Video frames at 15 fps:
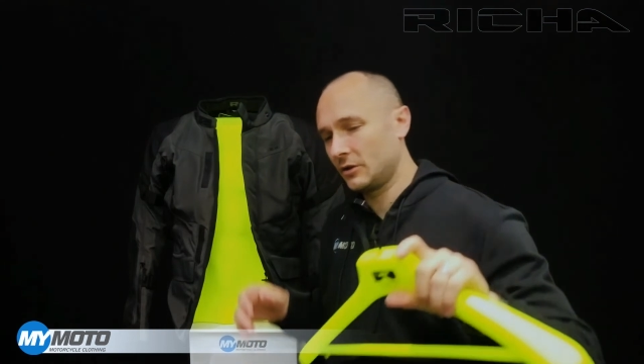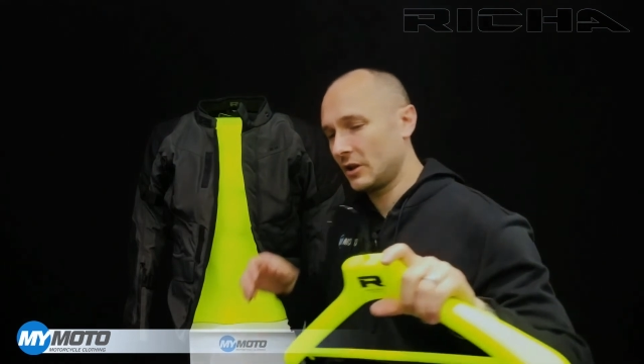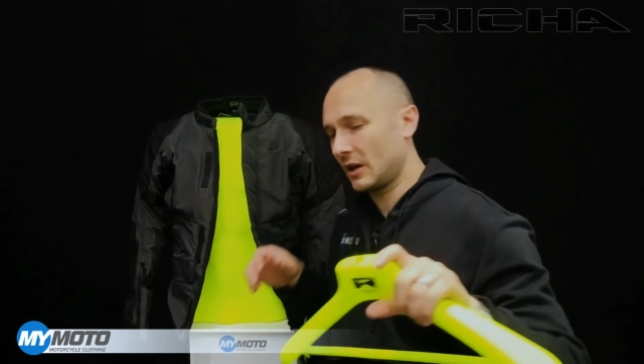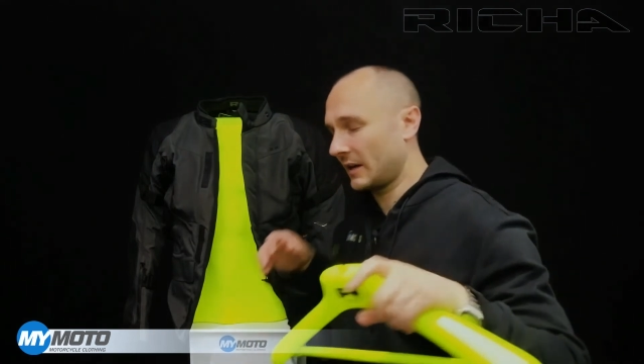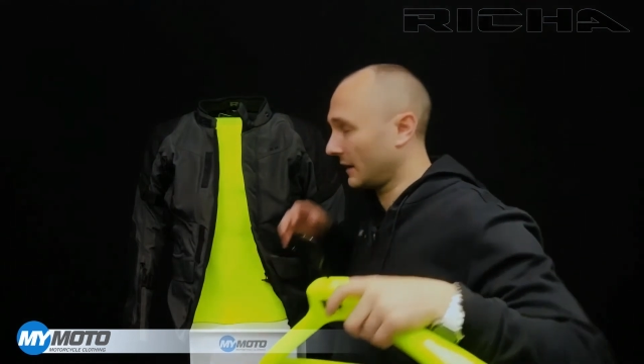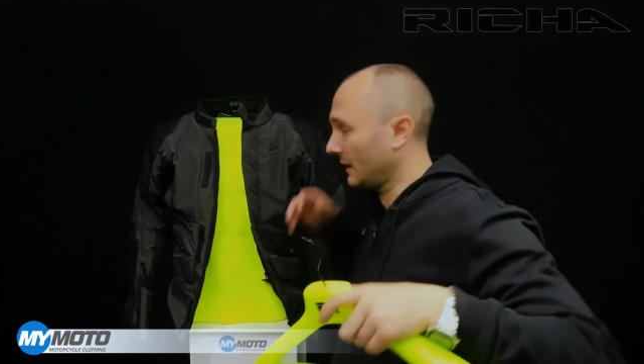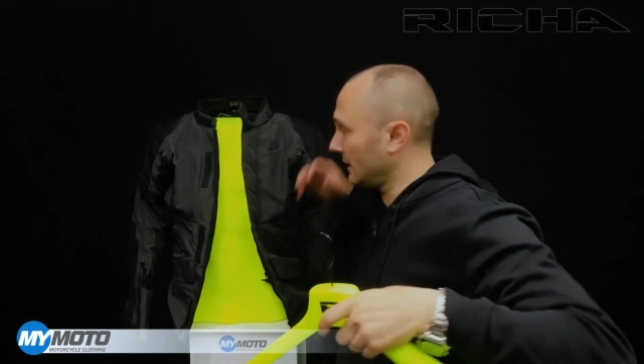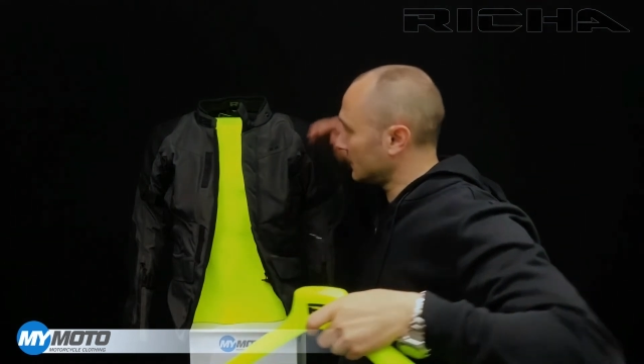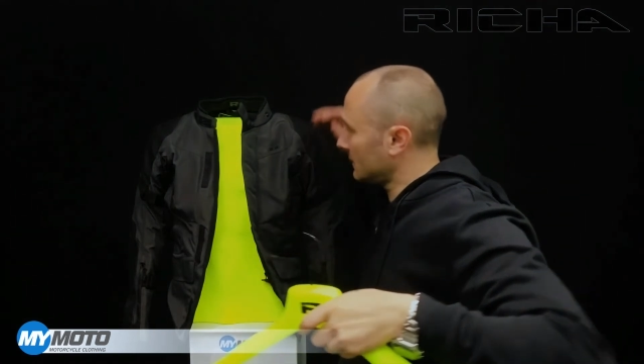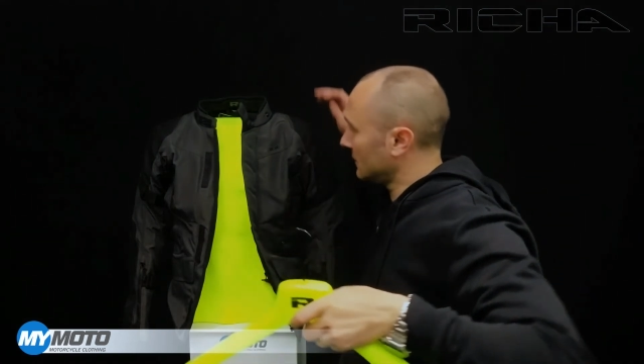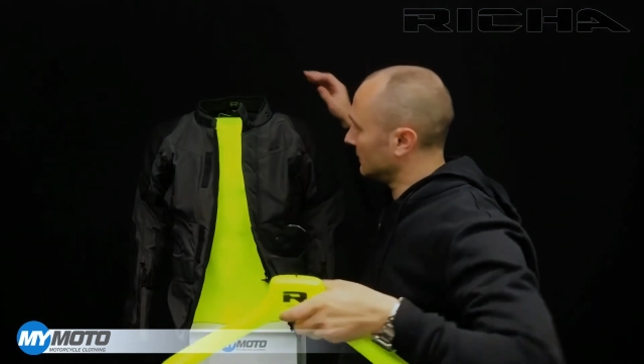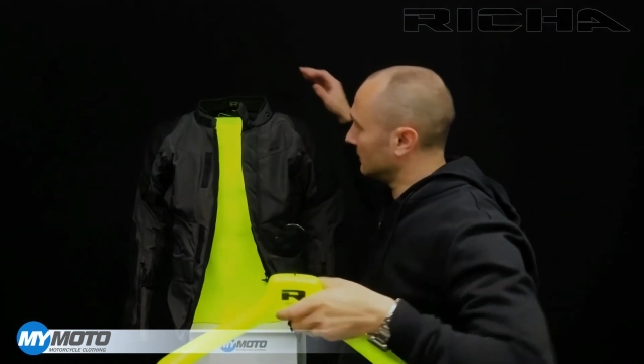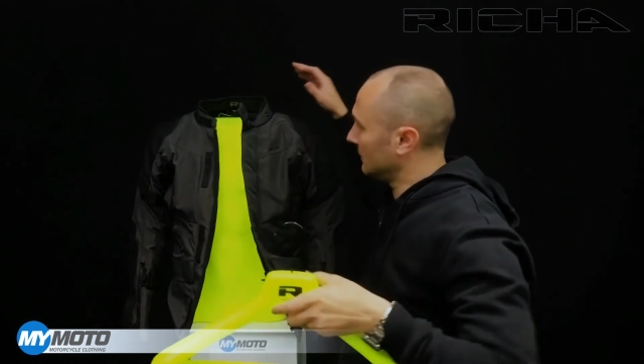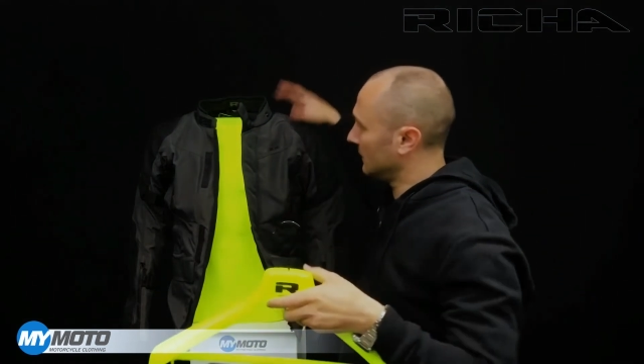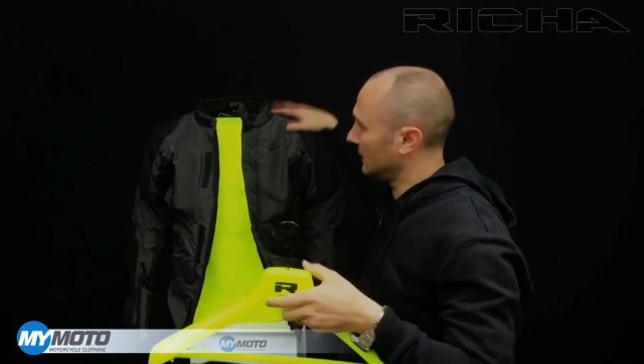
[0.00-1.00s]
jacket,
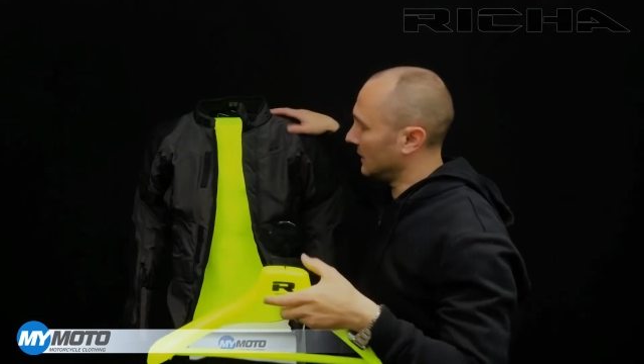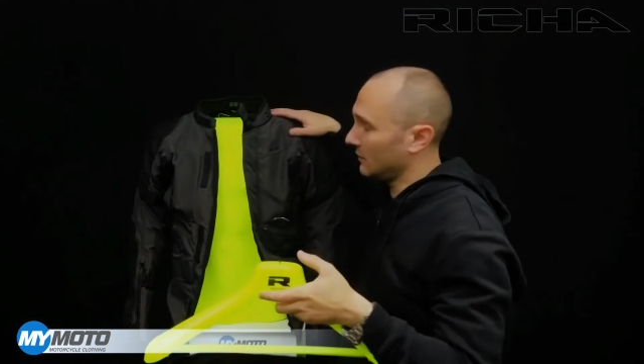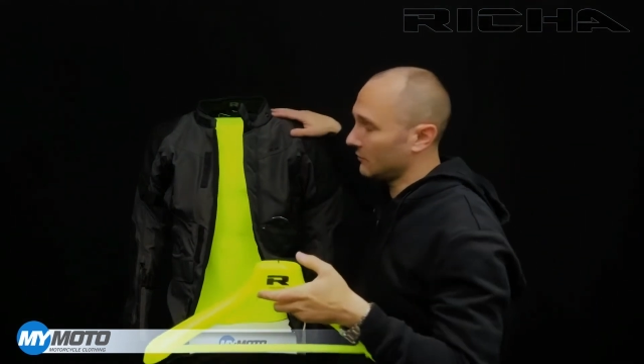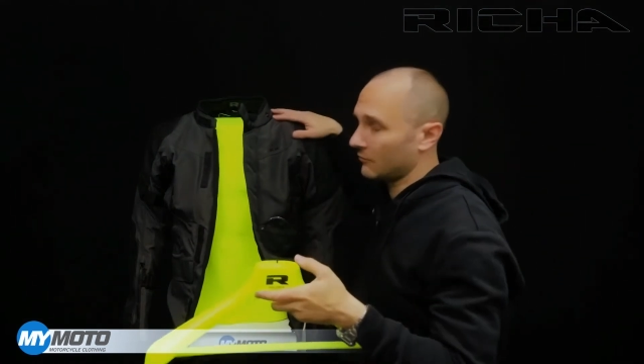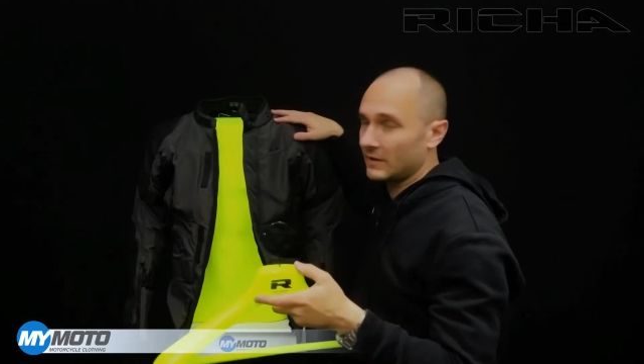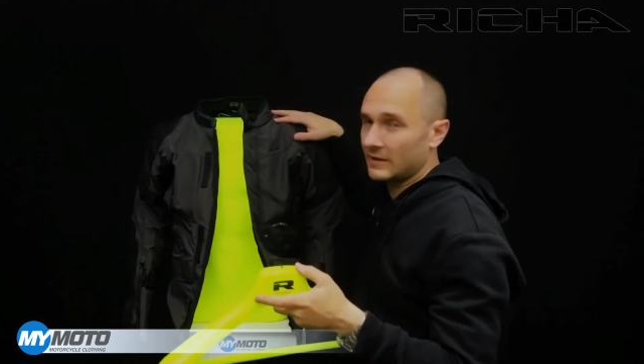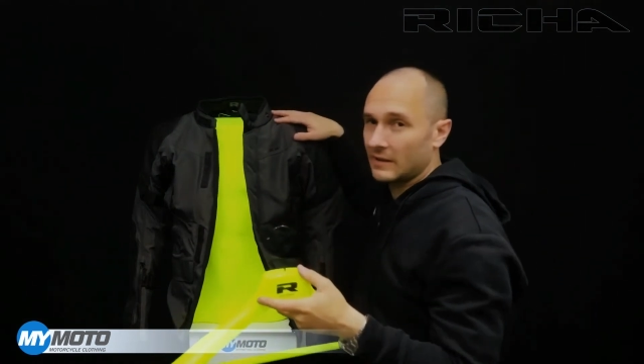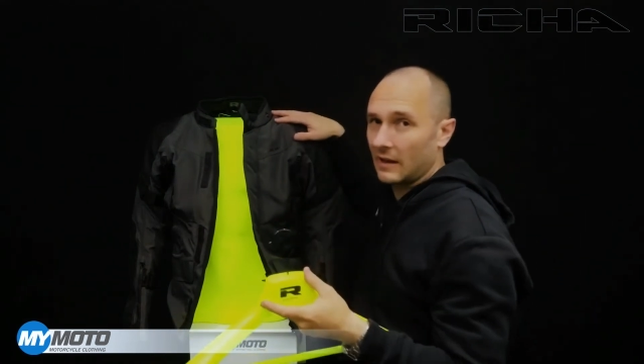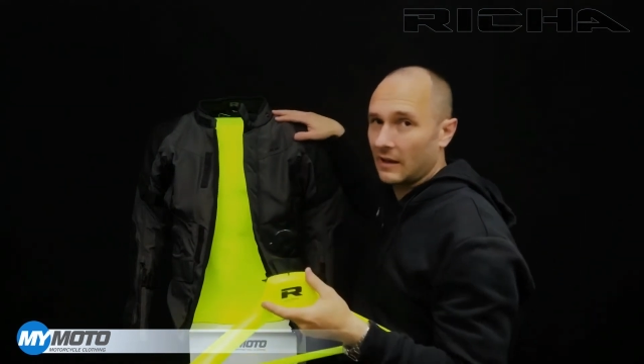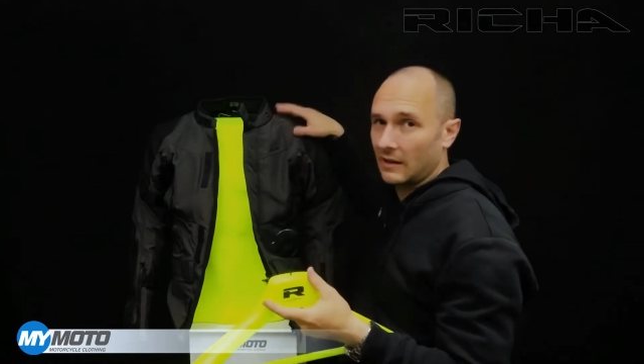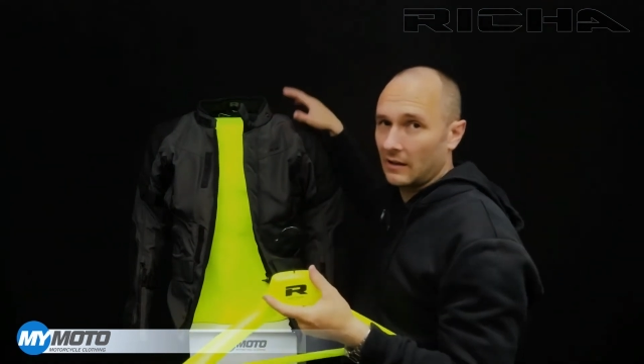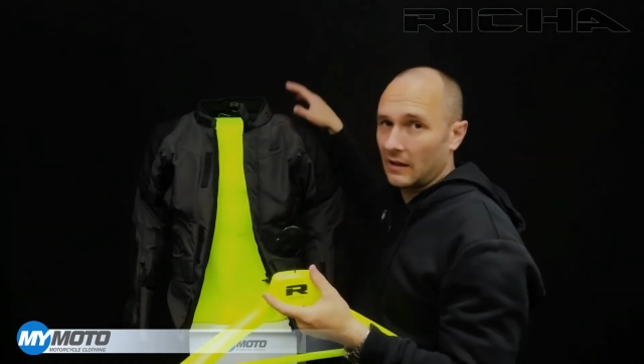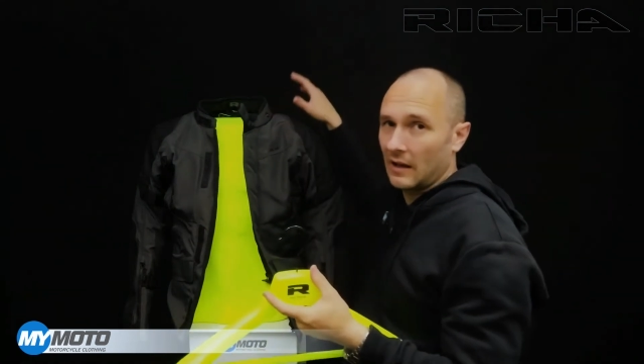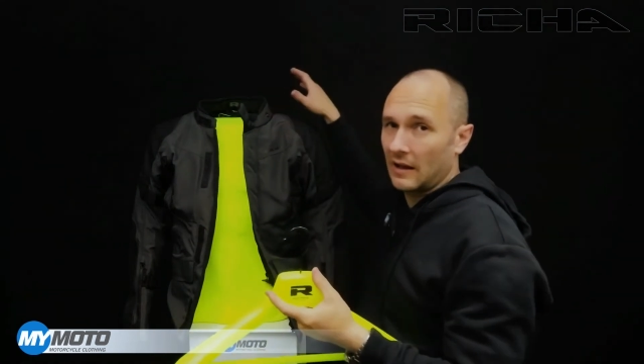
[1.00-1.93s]
these retail